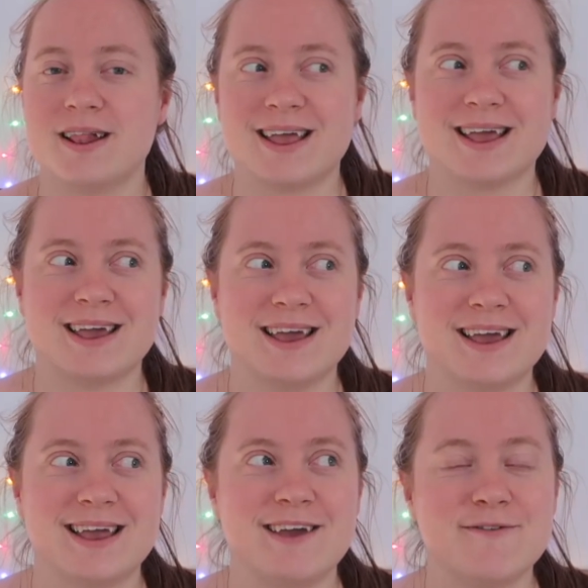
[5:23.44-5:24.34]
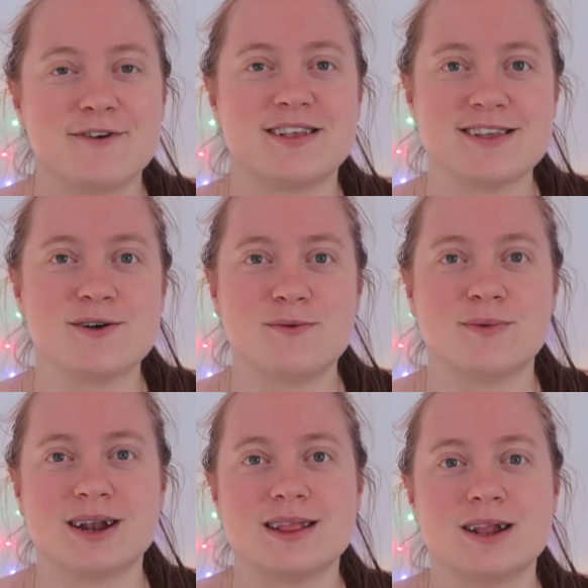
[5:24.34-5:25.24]
but like every single
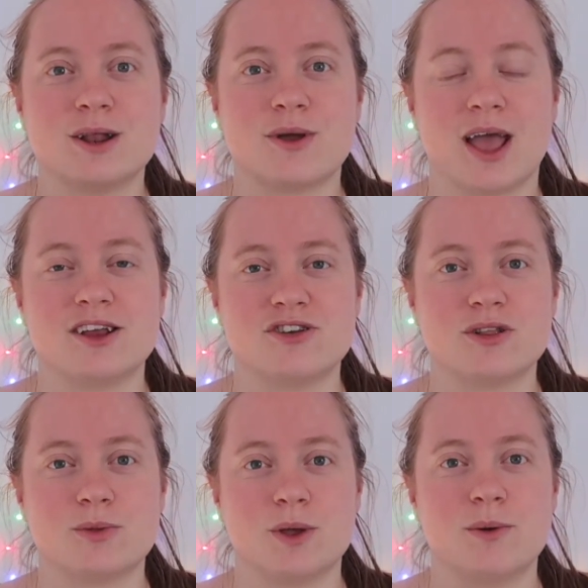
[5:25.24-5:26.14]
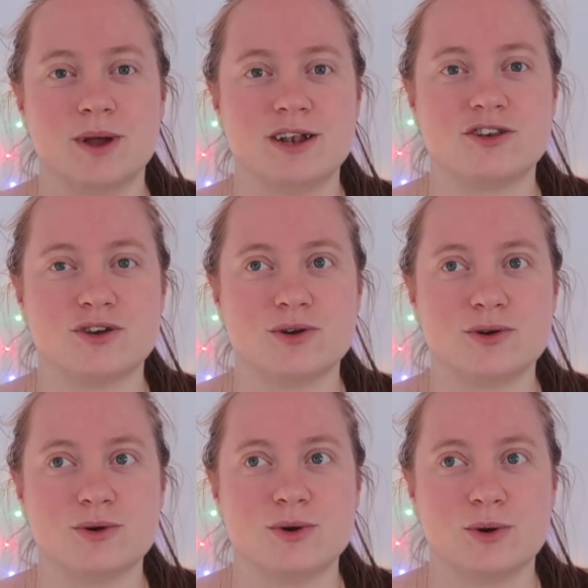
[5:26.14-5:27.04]
one of the locations we went
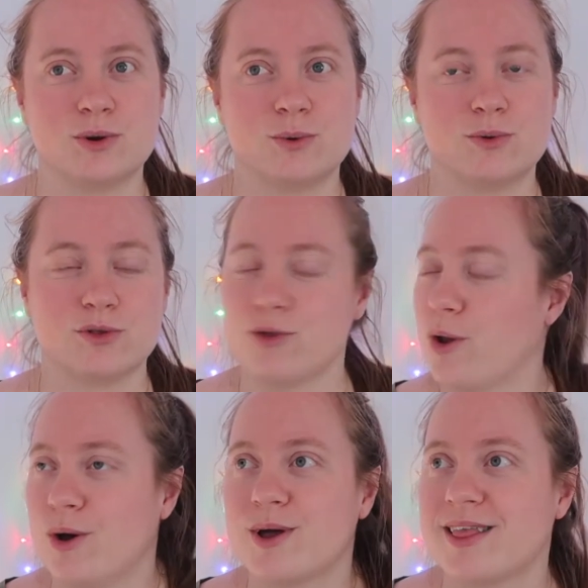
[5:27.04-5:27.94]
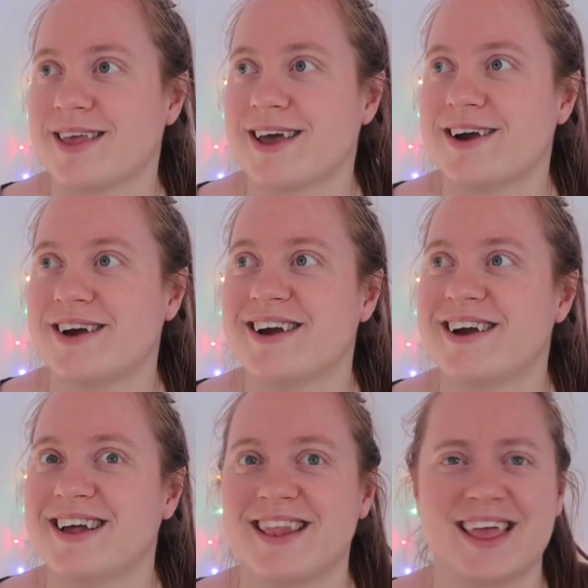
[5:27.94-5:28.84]
to was no longer there.
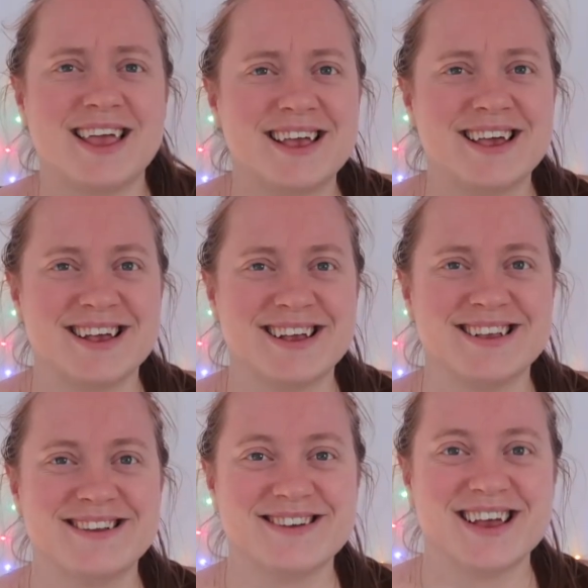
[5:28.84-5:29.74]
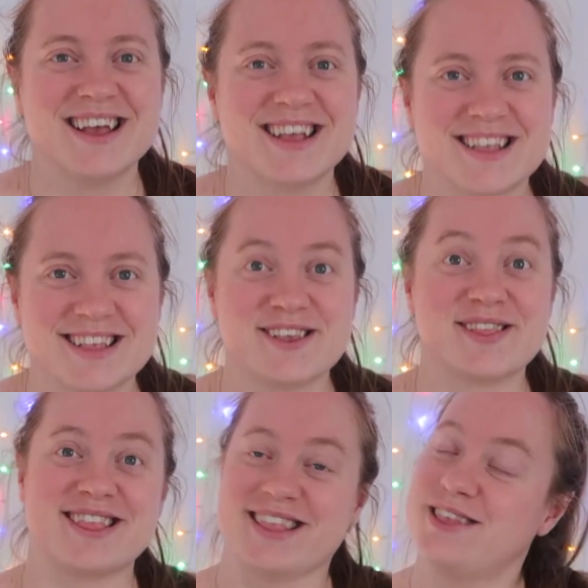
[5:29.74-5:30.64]
Like, so
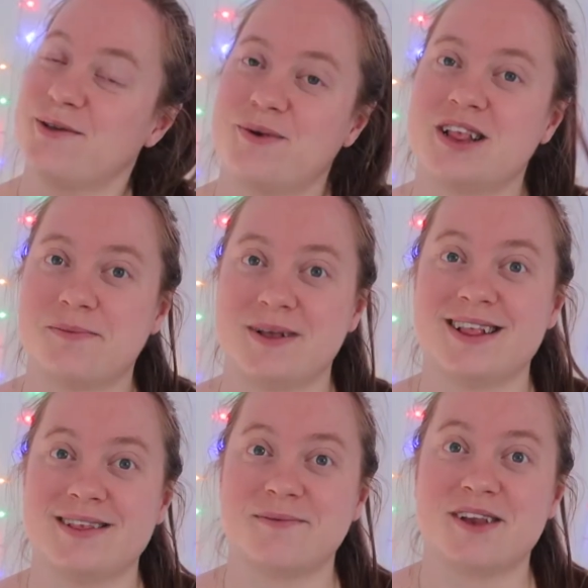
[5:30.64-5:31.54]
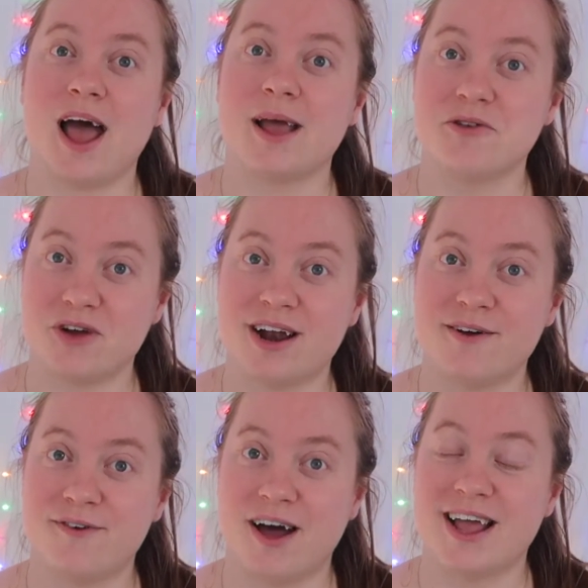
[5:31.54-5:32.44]
so we spent some time
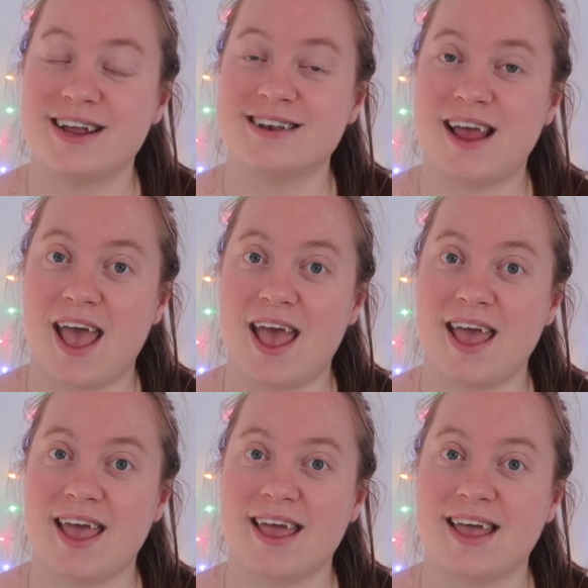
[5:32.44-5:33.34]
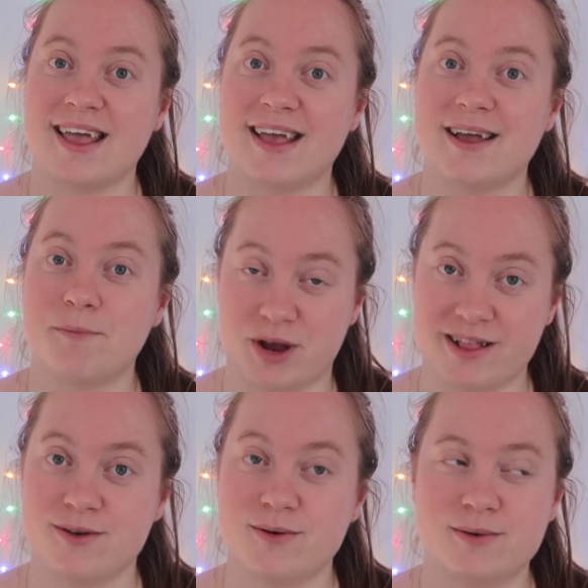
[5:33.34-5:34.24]
trying to find a
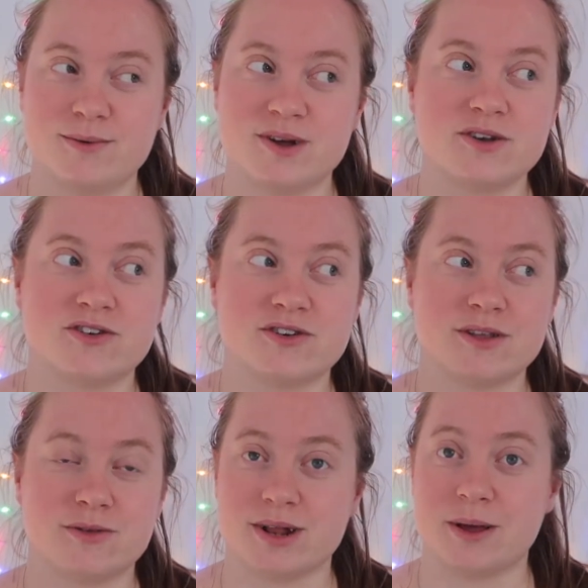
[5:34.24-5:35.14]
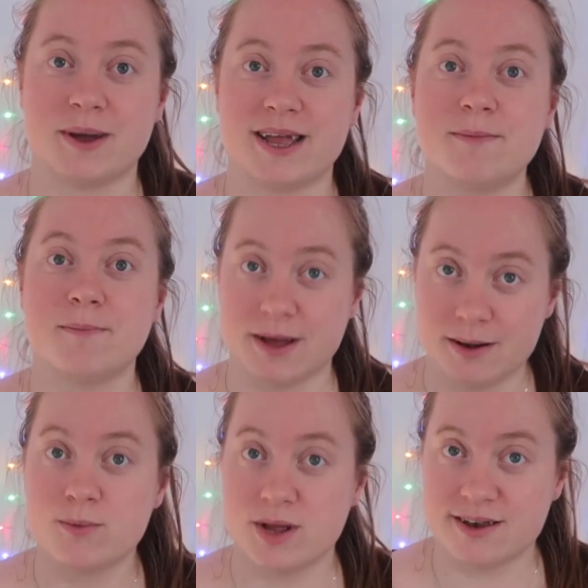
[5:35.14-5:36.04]
pretzel, which is really weird,
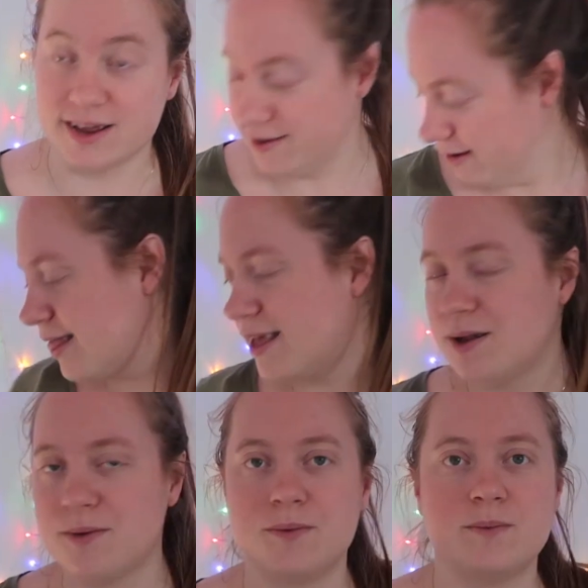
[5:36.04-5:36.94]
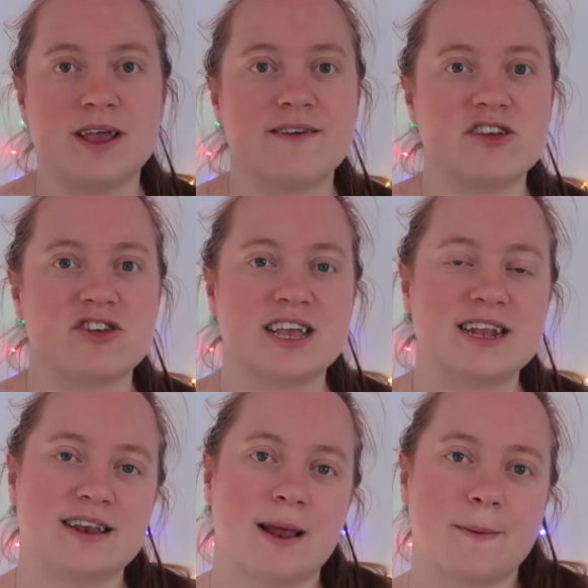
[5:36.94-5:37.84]
but we did. And then we eventually
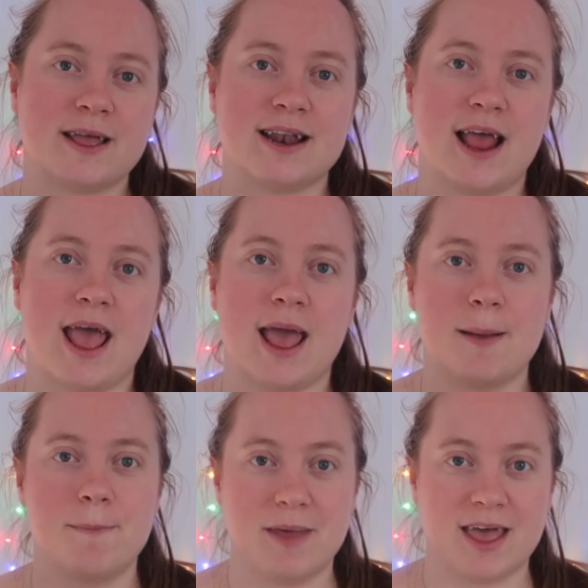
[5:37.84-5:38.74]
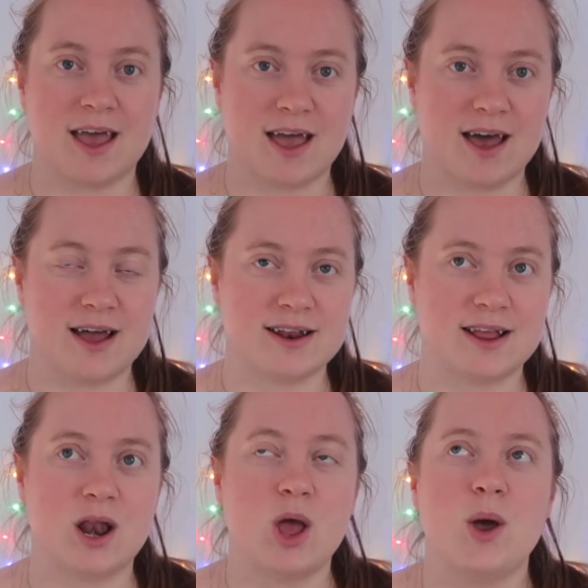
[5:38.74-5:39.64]
ended up in a beer
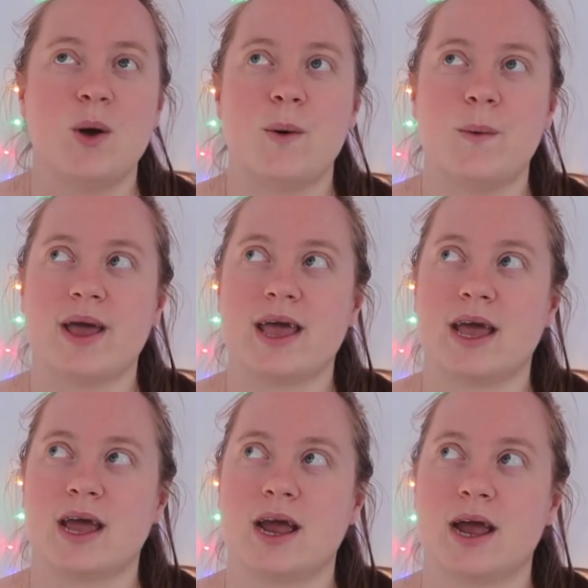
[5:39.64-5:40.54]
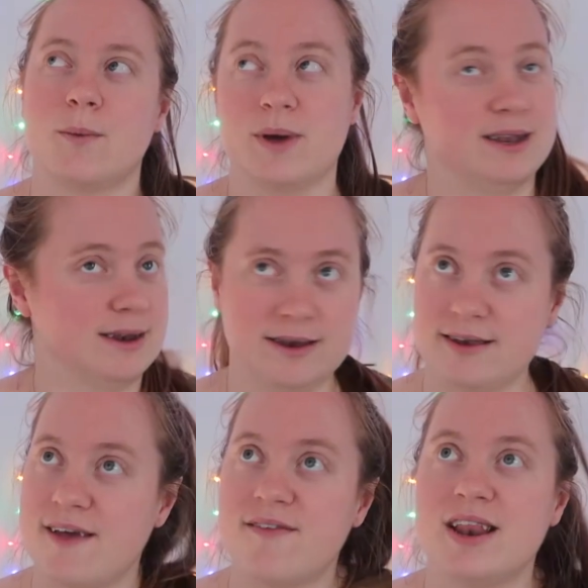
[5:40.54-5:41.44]
garden where we didn't
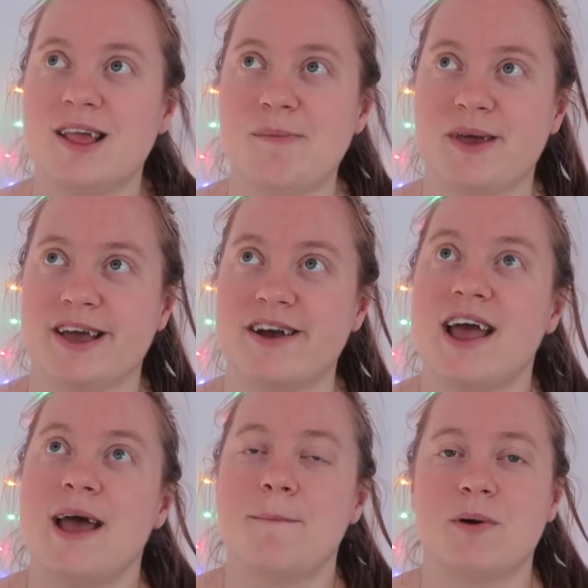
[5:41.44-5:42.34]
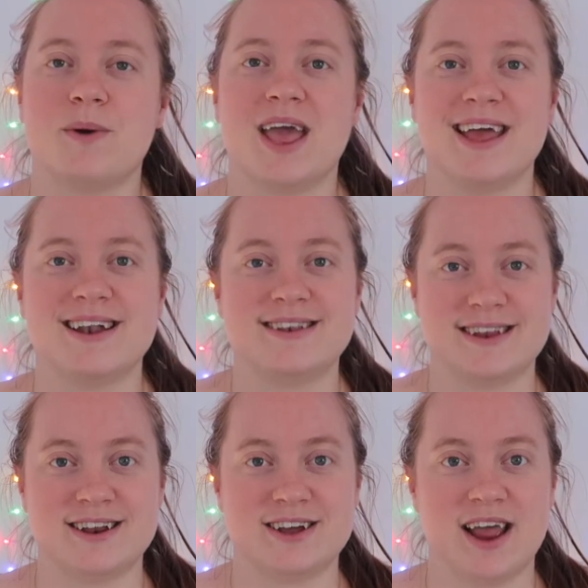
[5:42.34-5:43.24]
have any beer, but we had
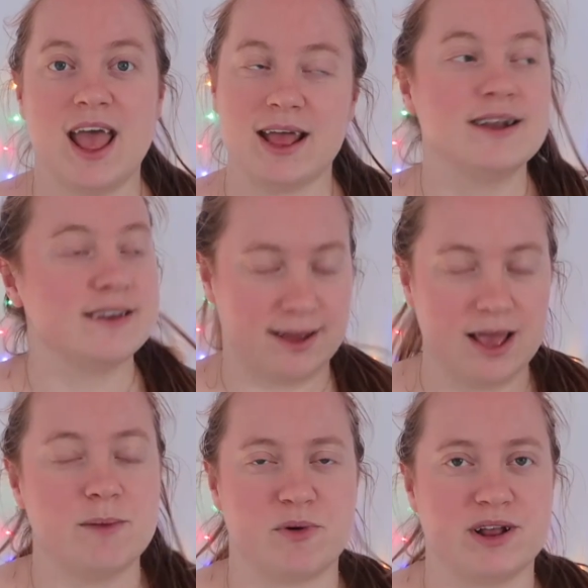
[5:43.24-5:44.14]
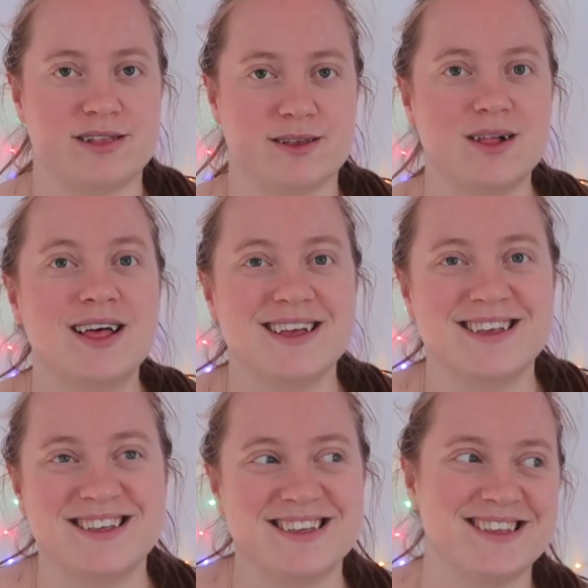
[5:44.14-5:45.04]
dinner and a pretzel.
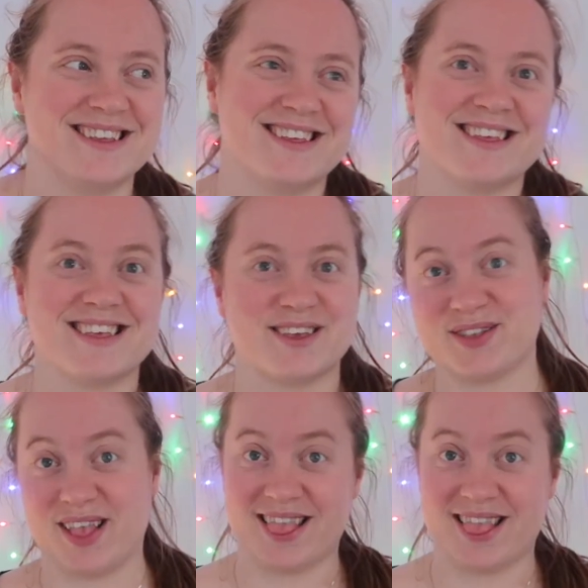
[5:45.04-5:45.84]
because